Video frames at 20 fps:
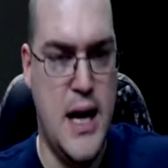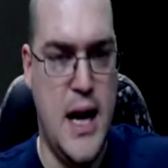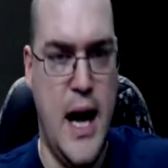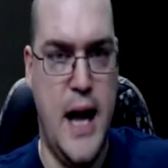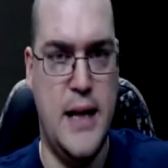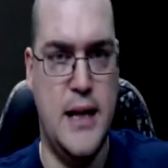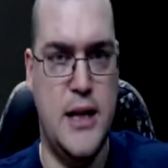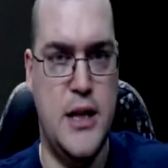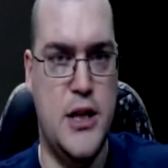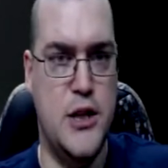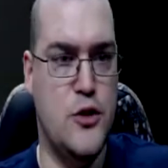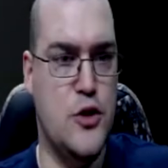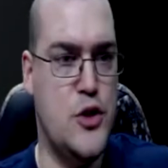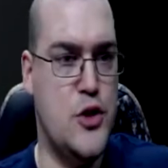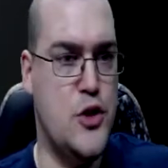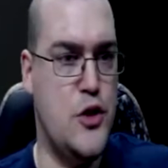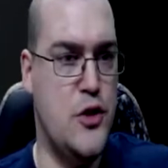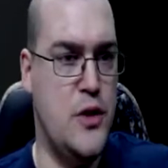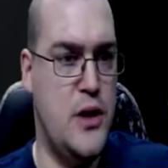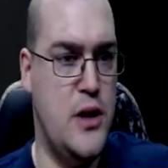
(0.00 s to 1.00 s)
and kill
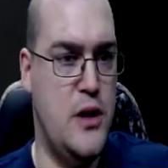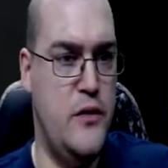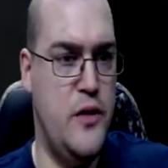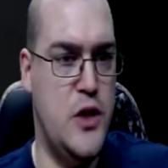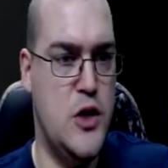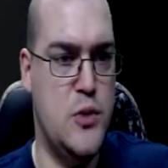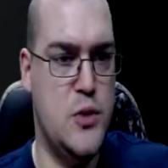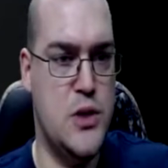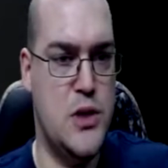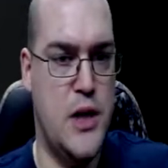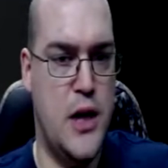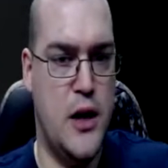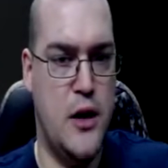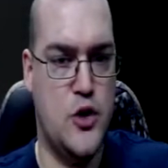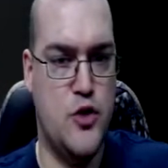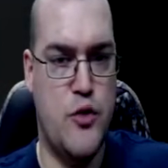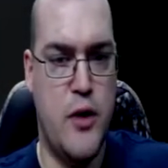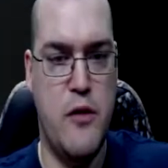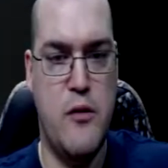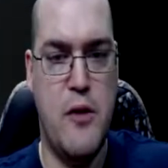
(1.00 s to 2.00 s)
certain individuals there.
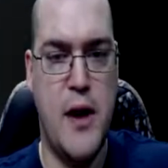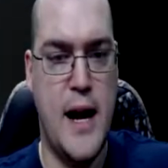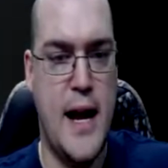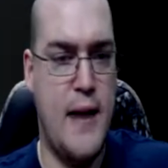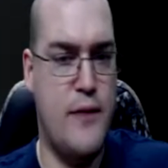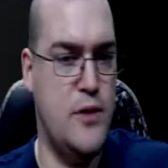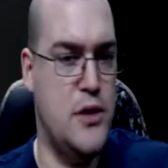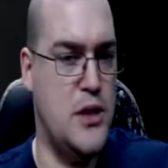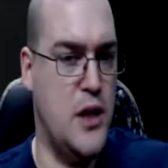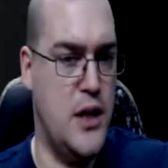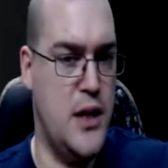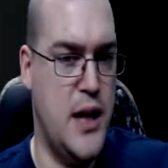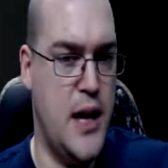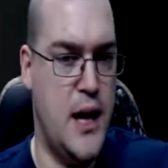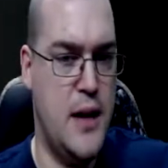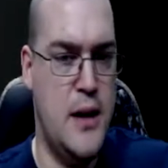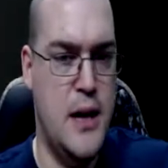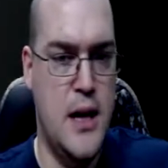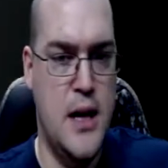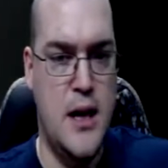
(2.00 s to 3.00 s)
Trainwreck I haven't done yet.